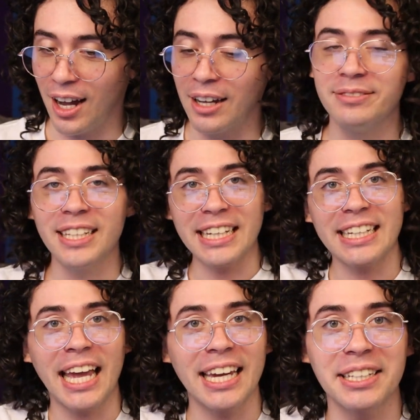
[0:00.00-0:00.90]
I've
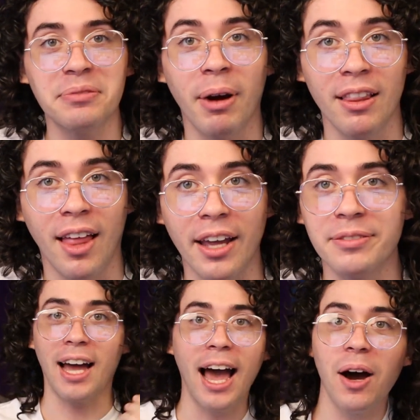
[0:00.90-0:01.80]
dedicated my
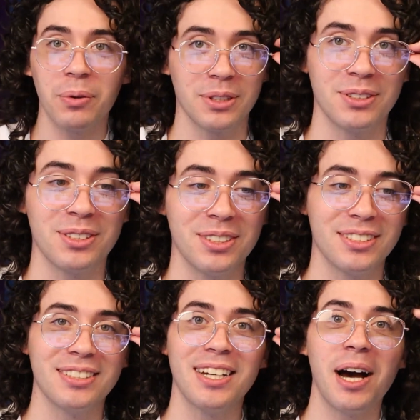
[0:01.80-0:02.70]
life, hours